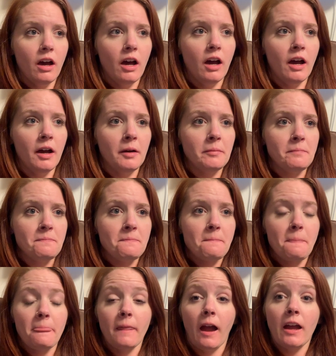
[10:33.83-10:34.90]

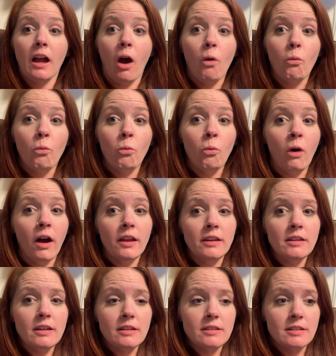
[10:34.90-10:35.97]
I got
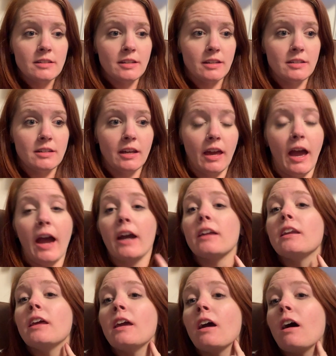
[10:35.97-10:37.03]
1 cystic
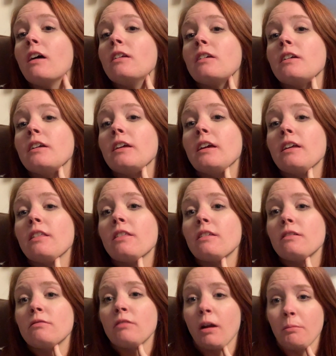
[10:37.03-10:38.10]
acne underneath
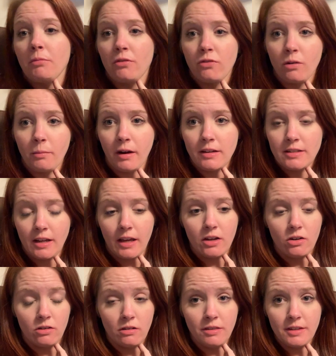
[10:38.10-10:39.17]
right before my
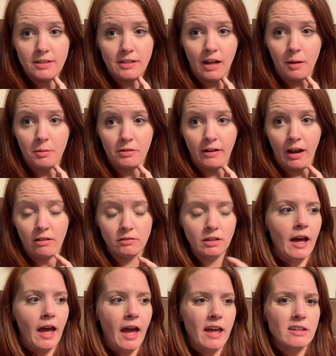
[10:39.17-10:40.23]
cycle this time around,
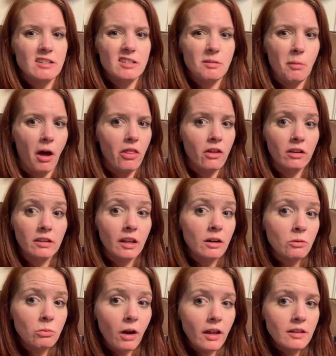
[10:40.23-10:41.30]
and some other
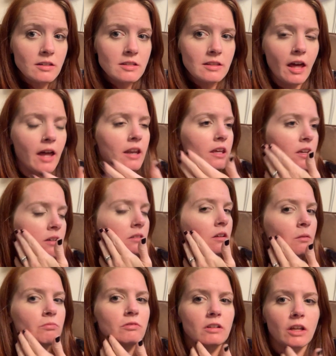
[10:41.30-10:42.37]
little ones that healed
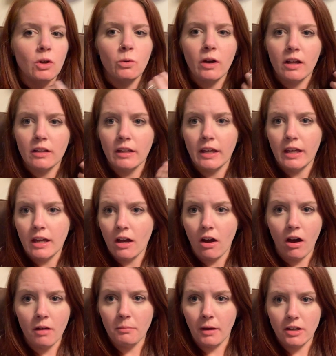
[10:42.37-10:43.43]
up really quickly
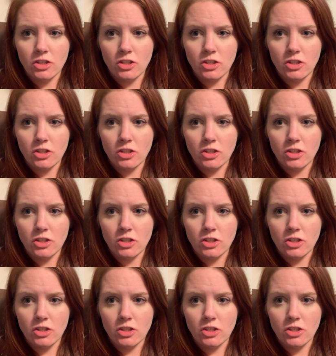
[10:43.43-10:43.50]
on my